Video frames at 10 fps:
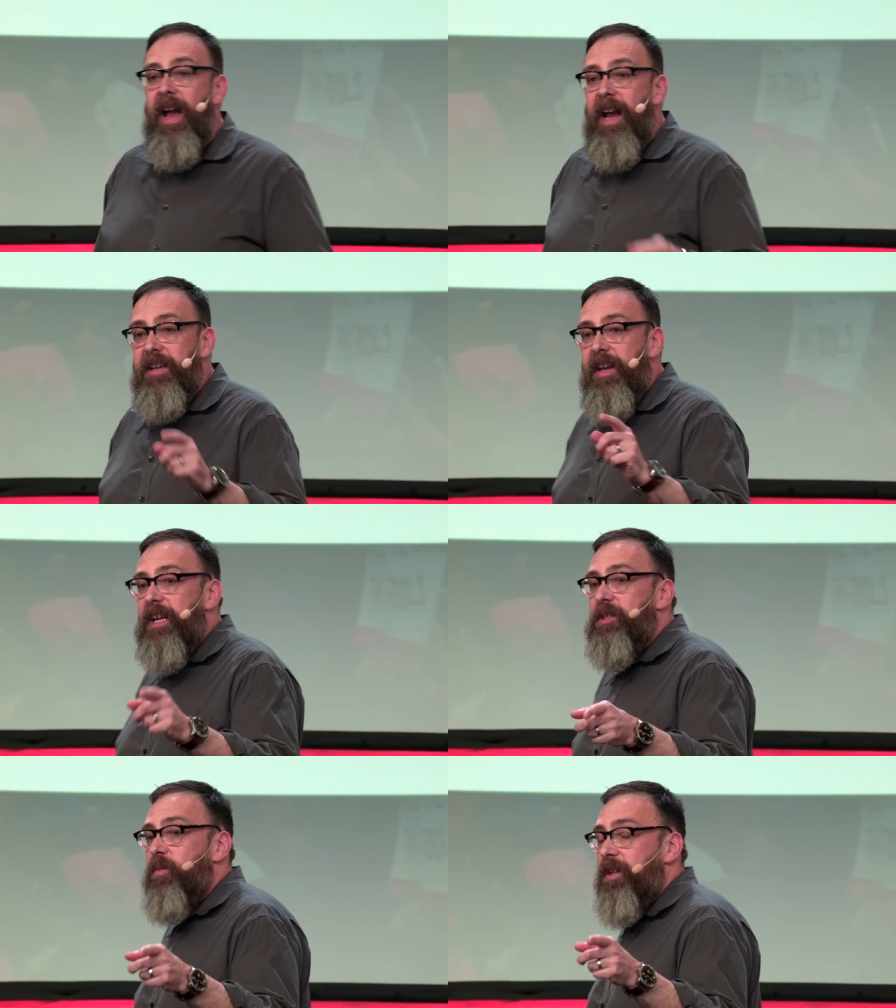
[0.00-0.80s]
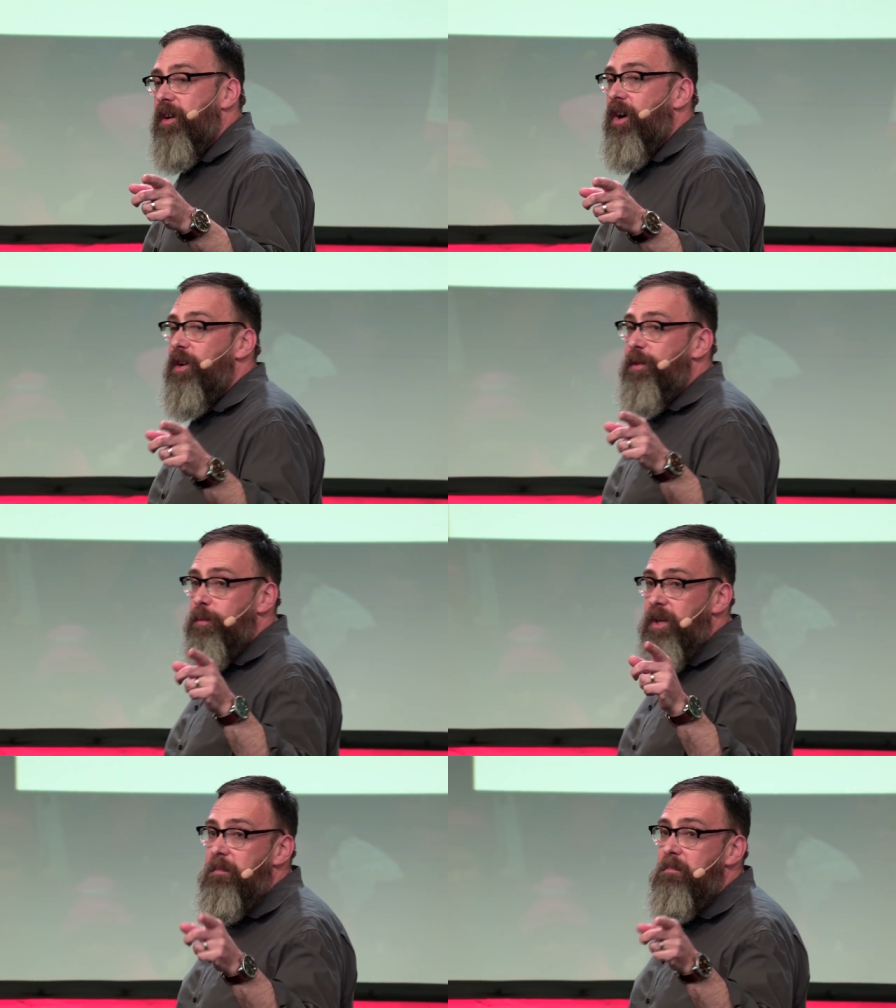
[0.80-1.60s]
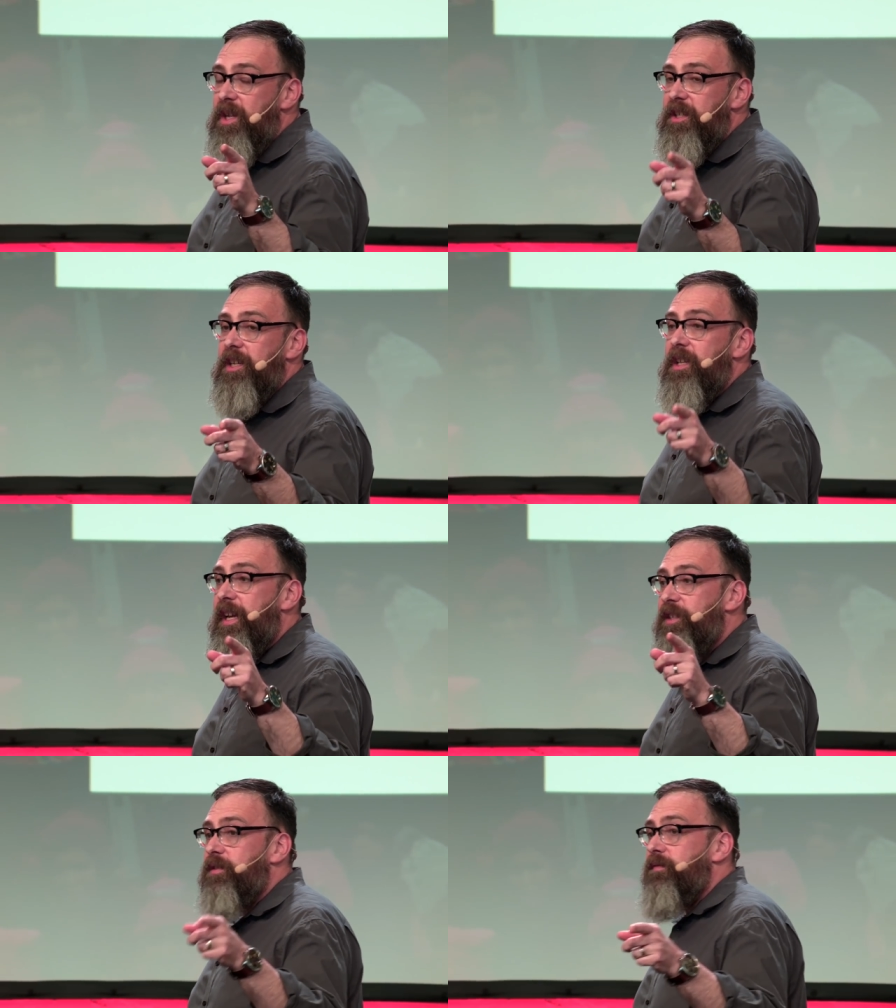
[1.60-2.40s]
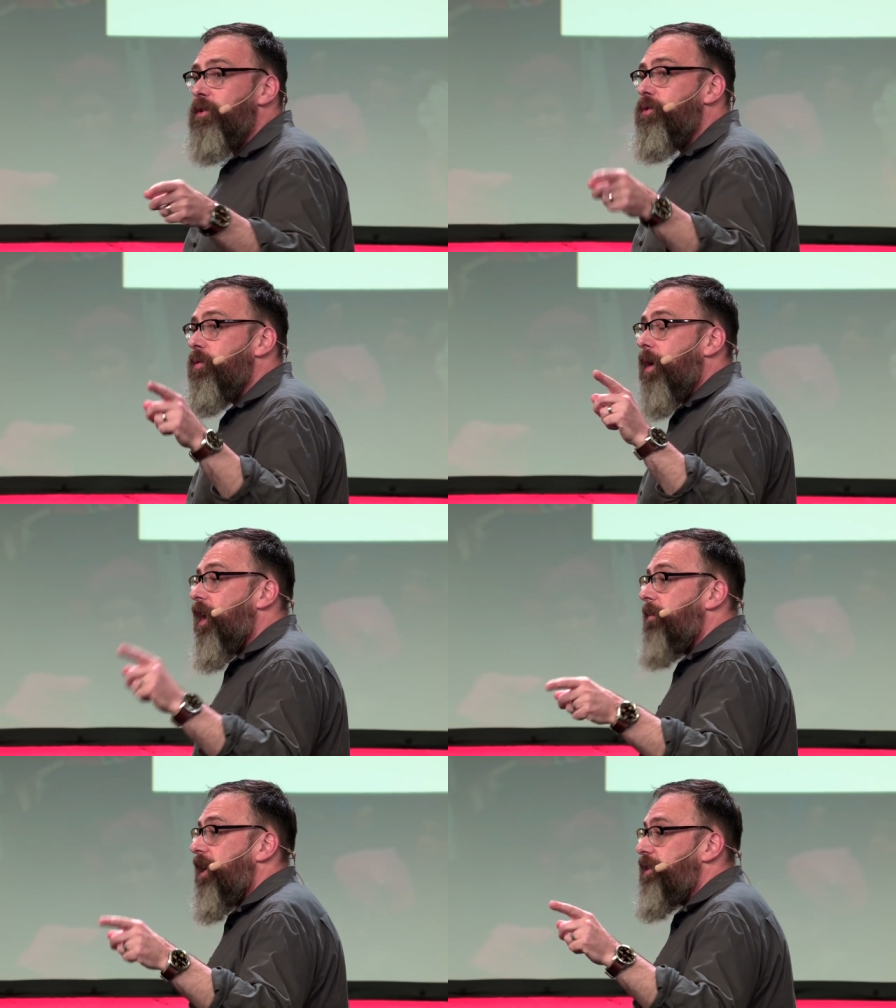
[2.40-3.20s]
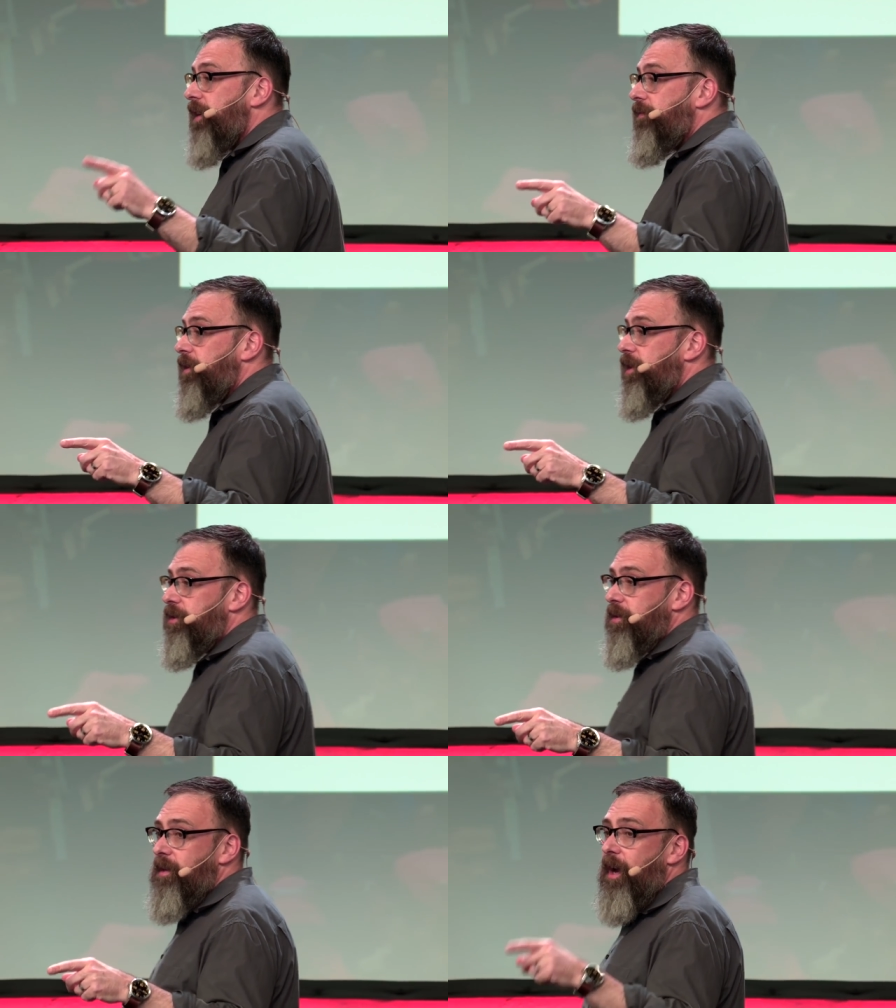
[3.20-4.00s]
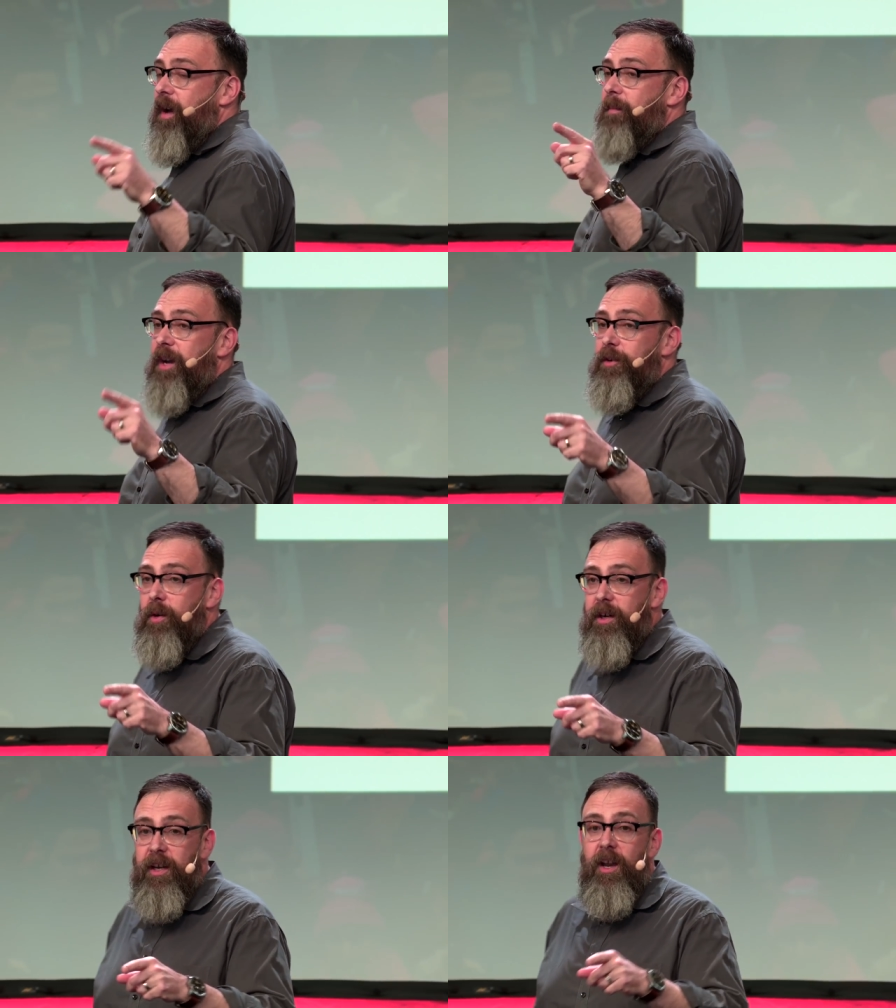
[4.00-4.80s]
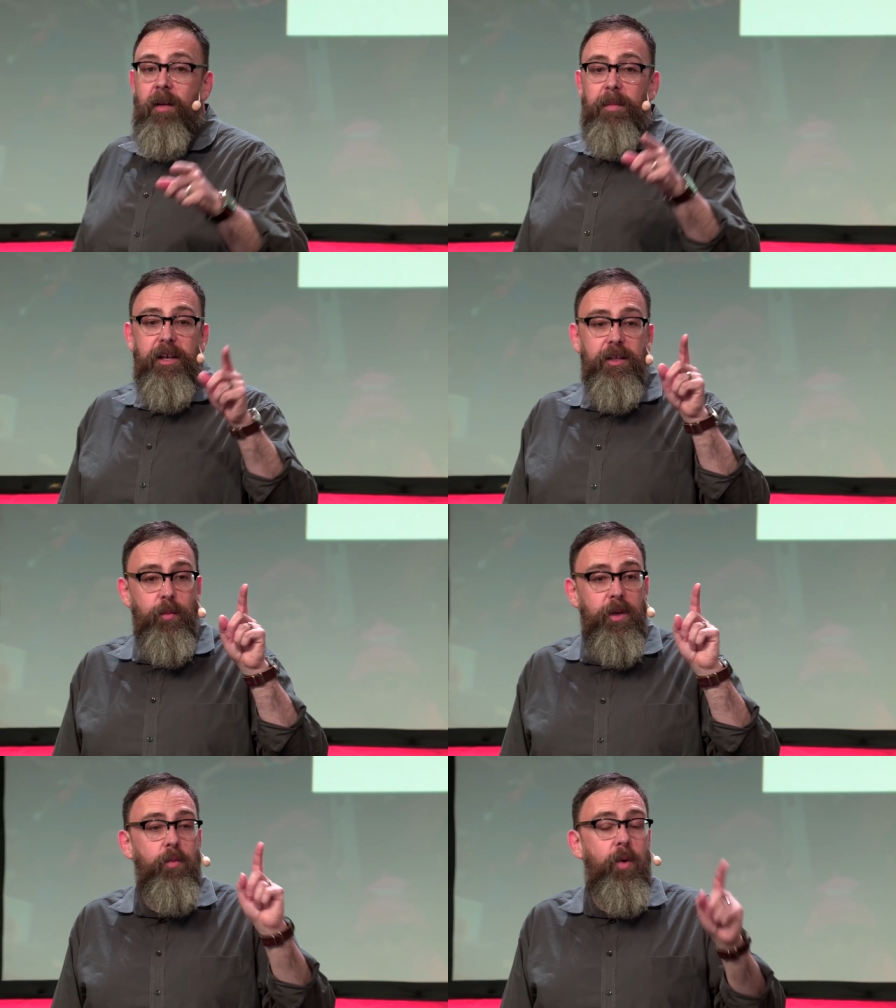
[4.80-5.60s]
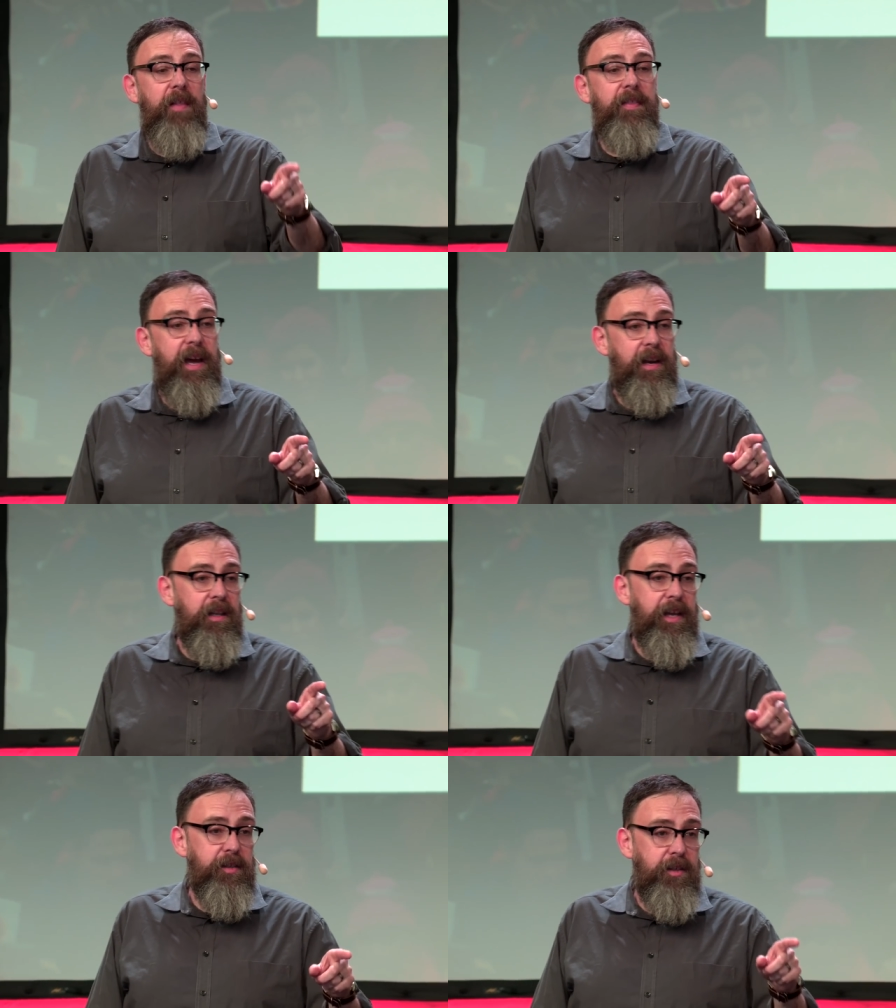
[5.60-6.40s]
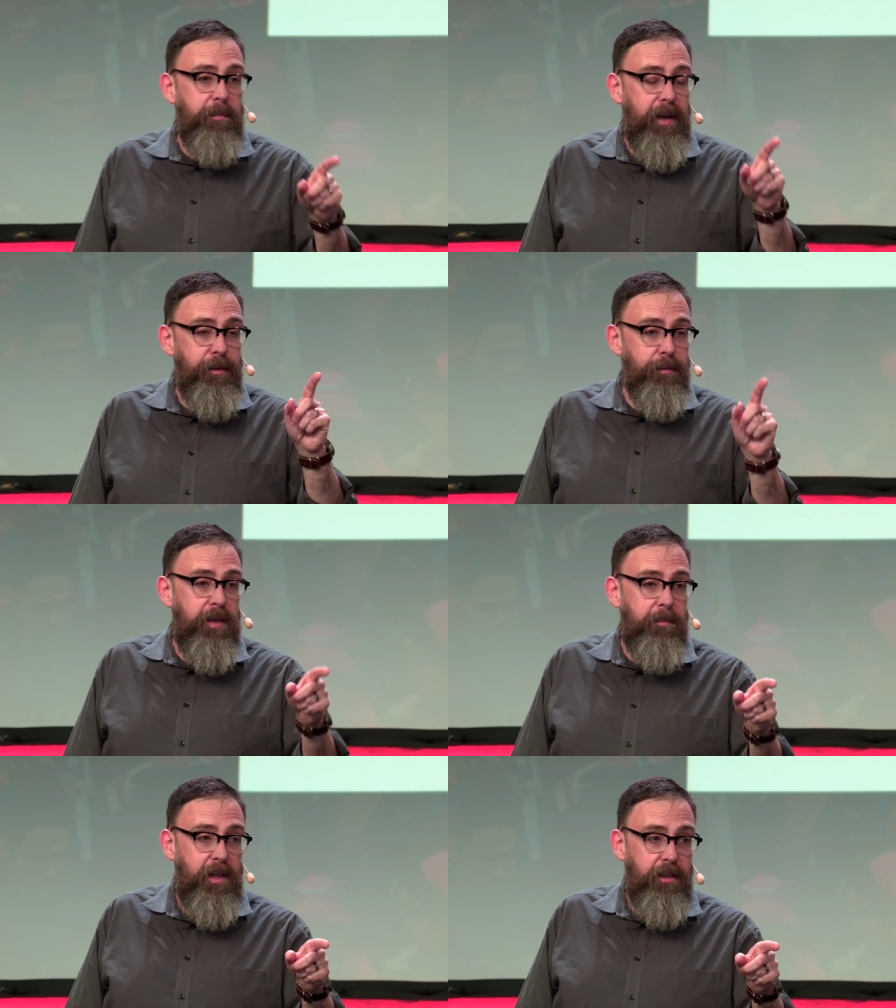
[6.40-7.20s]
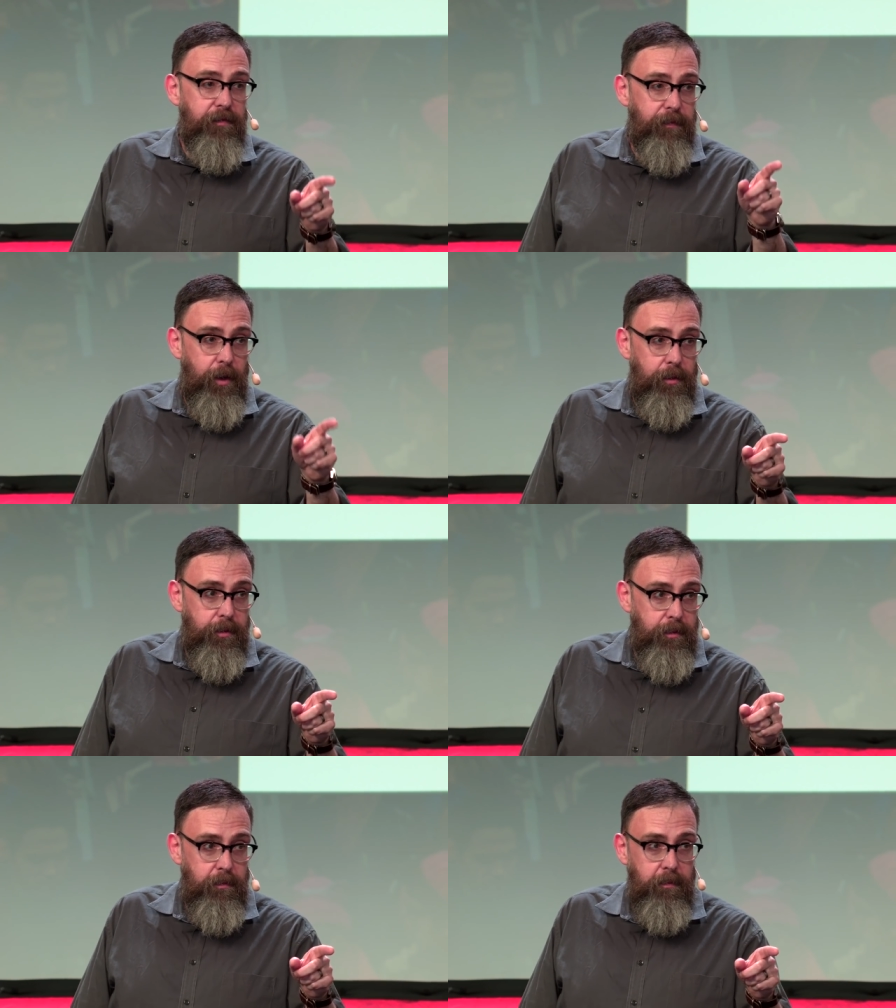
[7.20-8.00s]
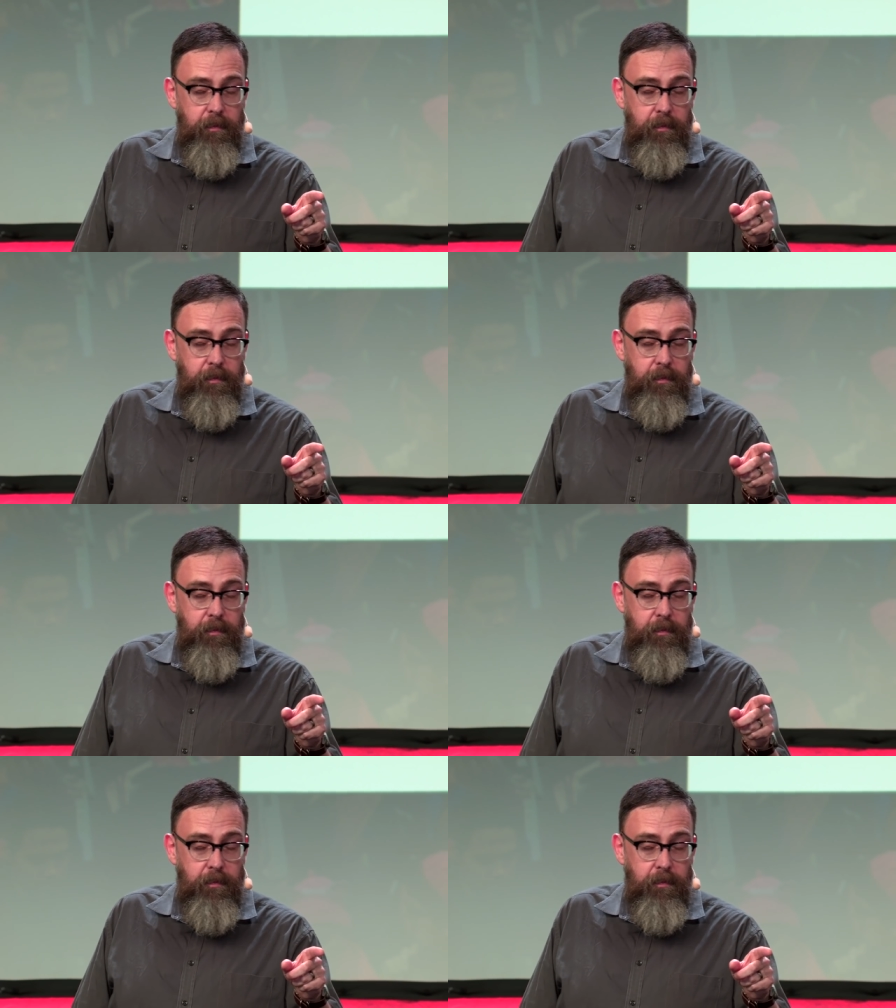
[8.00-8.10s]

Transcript: And yes, when there are 3 million less of you, you are by definition a minority because we won that election by 3 million votes.